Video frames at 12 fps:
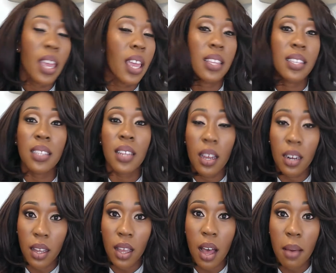It's not
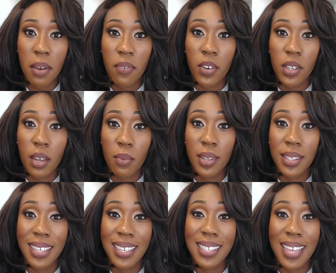uncommon for someone
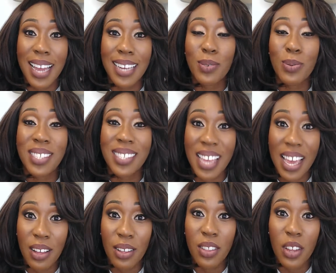to decide to
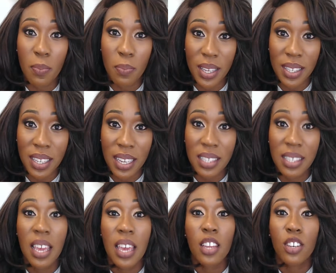sell their business
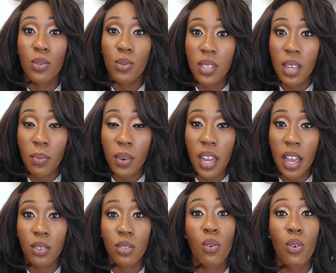to someone
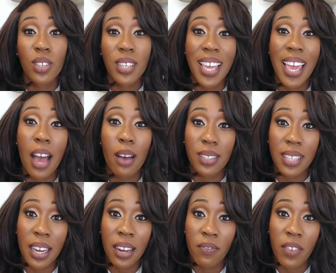else or to get
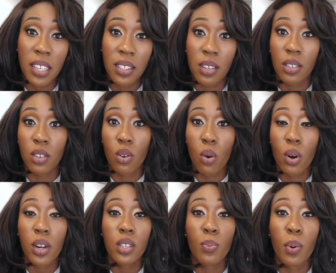outside investors in
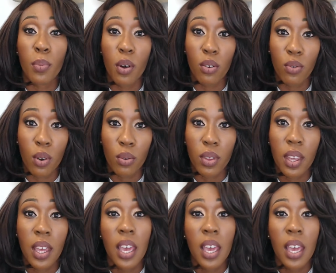order to promote growth.